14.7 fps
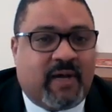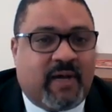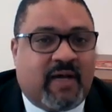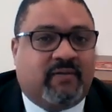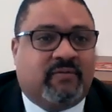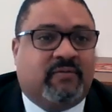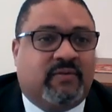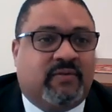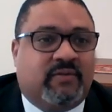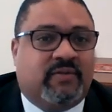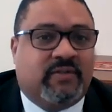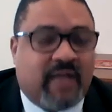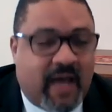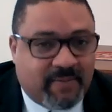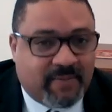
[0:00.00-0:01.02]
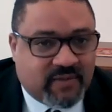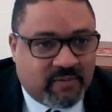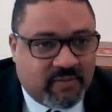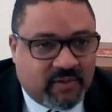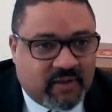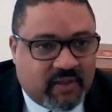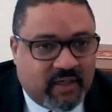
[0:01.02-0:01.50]
a lot about job
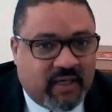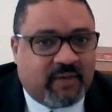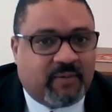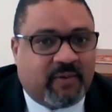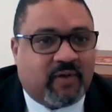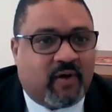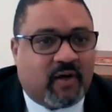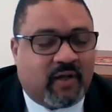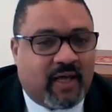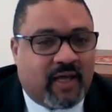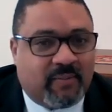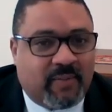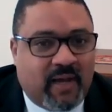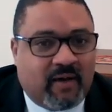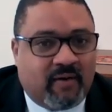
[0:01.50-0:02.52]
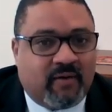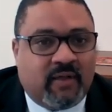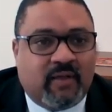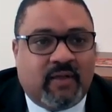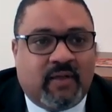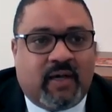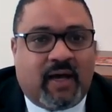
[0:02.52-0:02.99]
stability, and we talk a lot
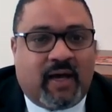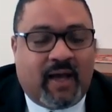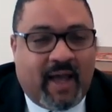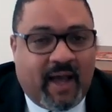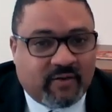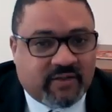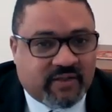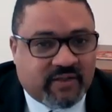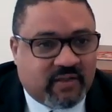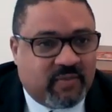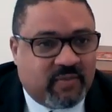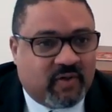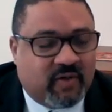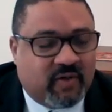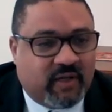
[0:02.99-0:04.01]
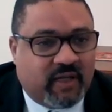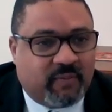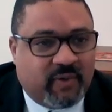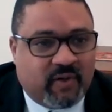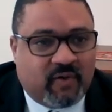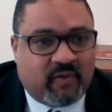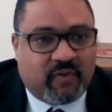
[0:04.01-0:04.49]
about housing
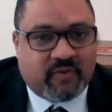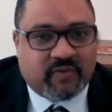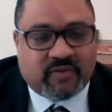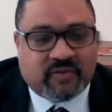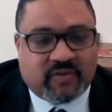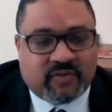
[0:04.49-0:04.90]
stability, and we know